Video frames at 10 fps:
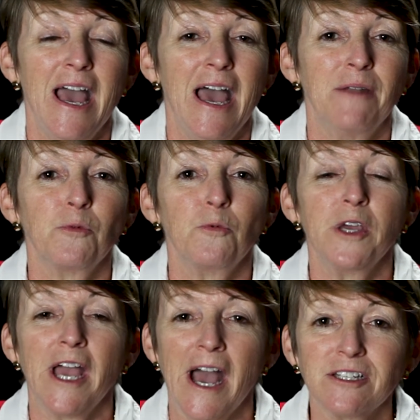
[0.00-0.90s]
and
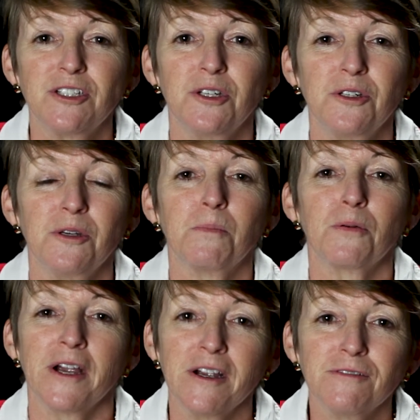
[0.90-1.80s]
we asked you to
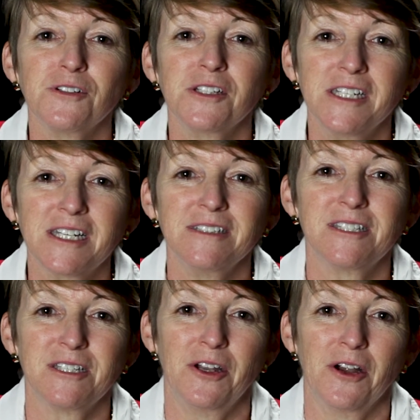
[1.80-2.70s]
prayerfully
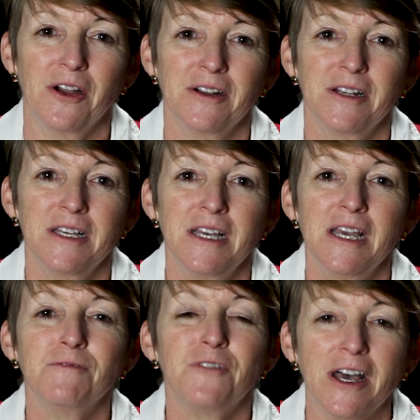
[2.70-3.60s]
consider
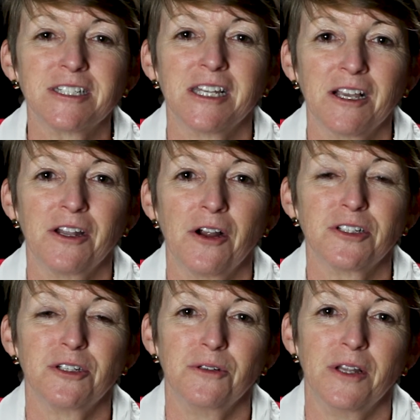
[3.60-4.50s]
investing in our
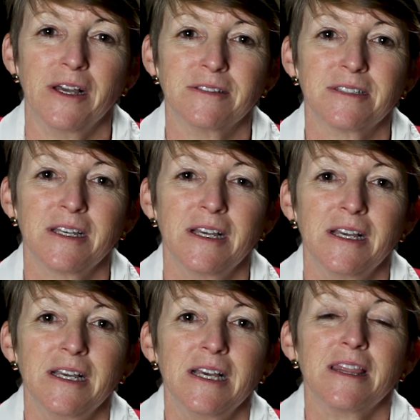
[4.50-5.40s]
students.
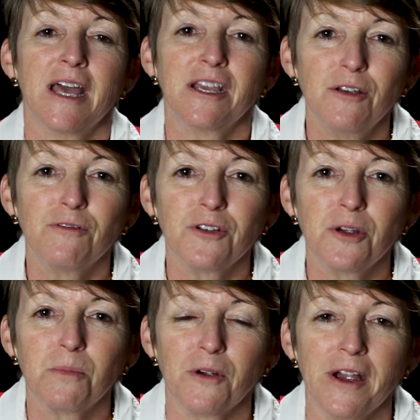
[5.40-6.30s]
Thank you for
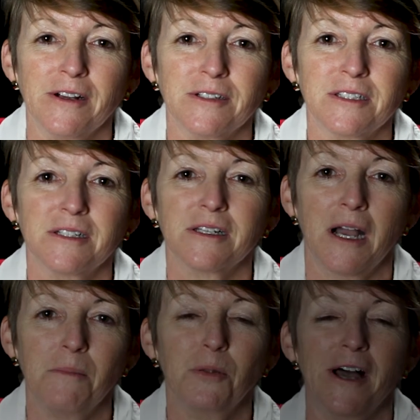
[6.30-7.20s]
your prayers.
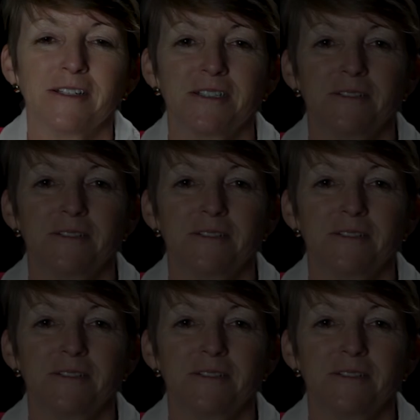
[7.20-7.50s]
God bless.